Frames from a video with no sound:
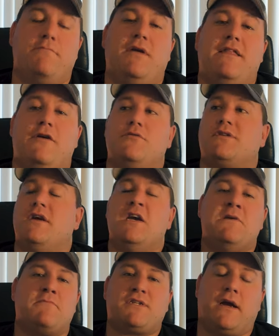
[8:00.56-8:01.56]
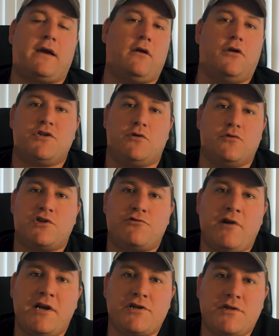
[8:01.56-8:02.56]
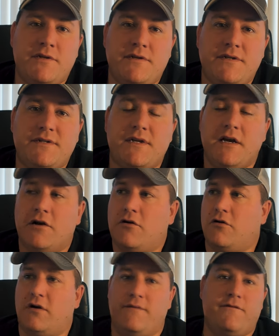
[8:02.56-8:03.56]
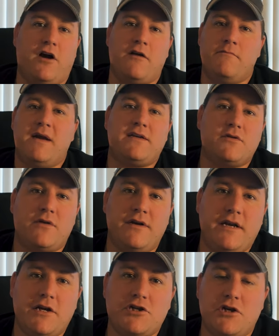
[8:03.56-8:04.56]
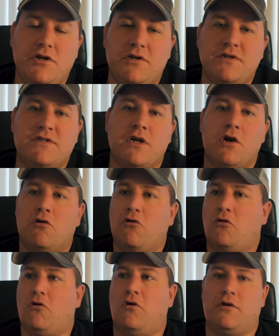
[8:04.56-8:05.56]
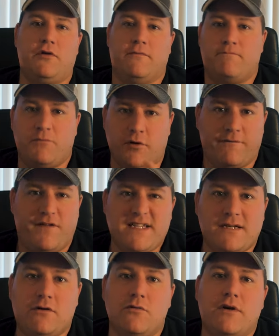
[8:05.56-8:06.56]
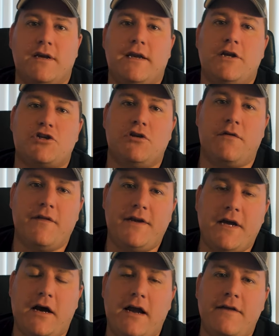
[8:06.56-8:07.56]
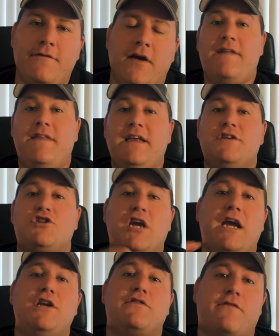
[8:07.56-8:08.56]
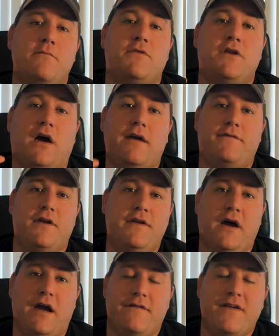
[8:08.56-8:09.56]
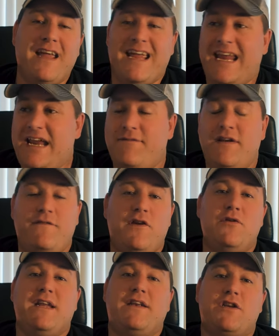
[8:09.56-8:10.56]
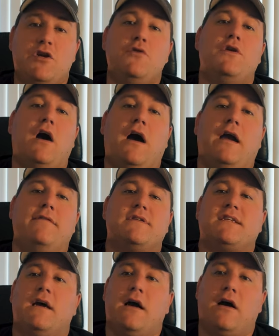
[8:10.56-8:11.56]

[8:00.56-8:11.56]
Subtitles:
be those psychological stressors or environmental conditions or your physical condition on the dive, and these change from dive to dive. Even if you did two dives